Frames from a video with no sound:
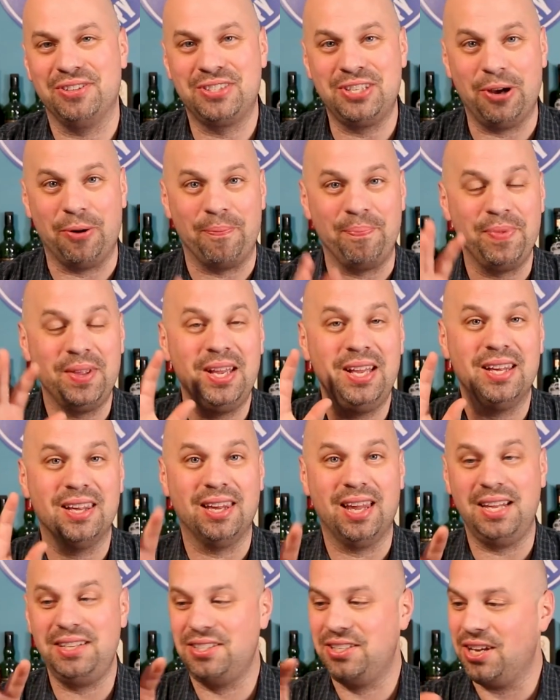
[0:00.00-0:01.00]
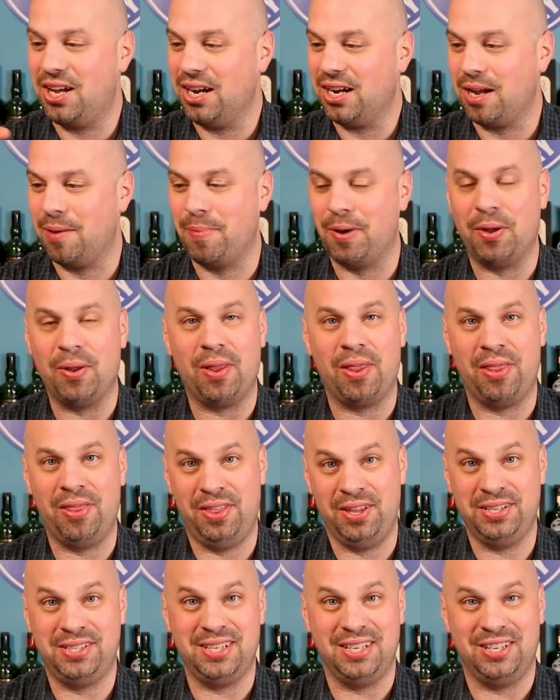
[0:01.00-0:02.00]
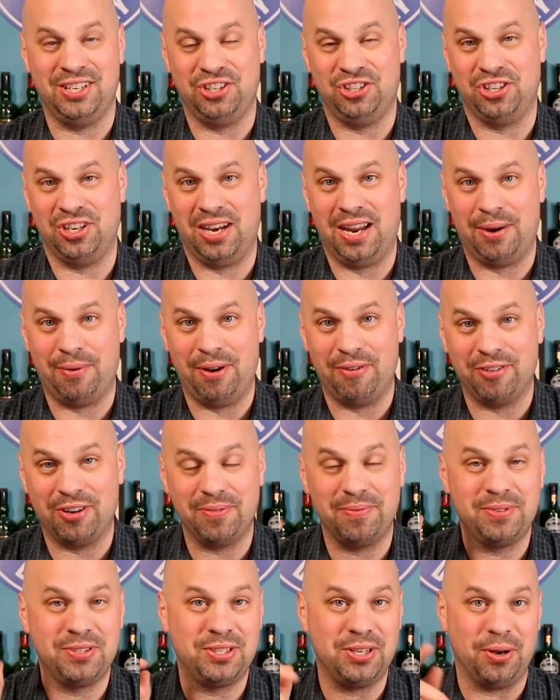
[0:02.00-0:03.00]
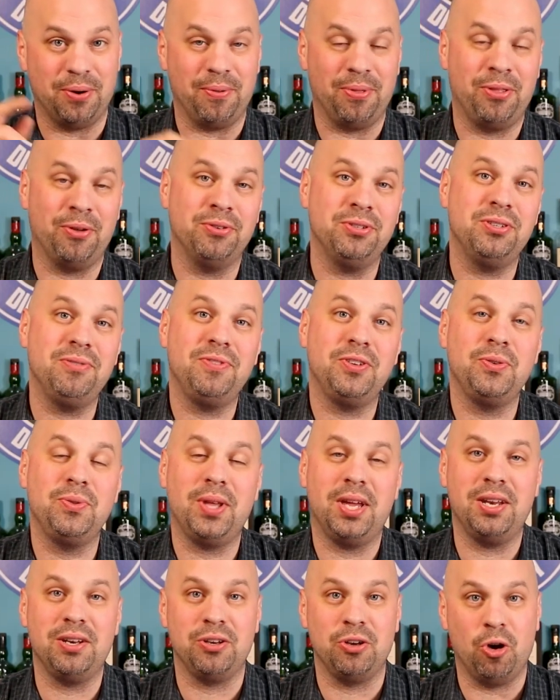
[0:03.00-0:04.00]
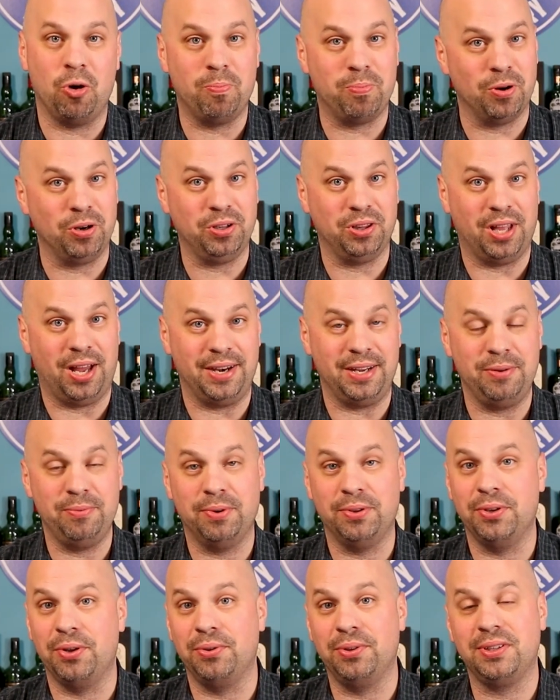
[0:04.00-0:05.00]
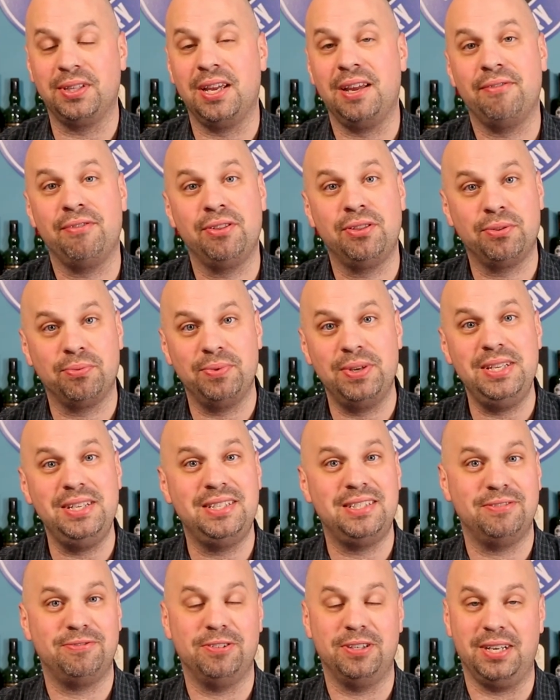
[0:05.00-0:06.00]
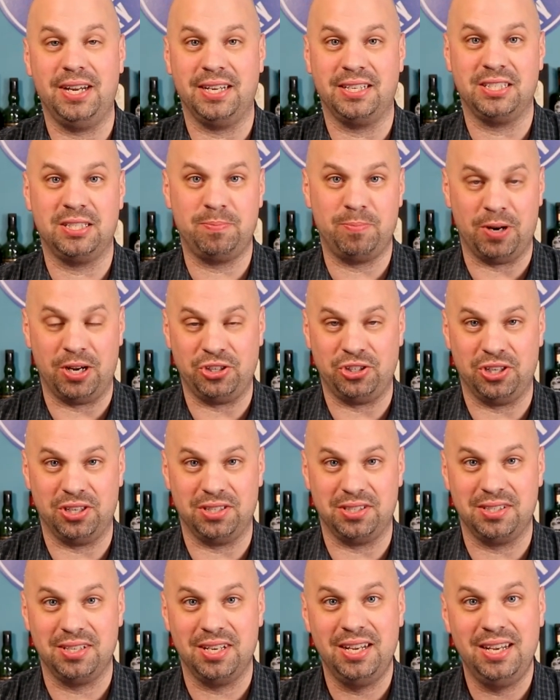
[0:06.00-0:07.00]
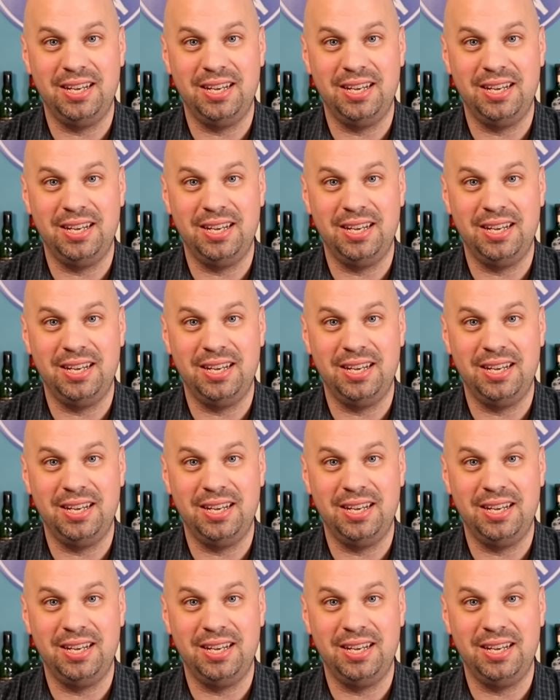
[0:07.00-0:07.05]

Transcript: So let's talk about this edition, however. So those of you that know Bruichladdich will know that they have three different expressions.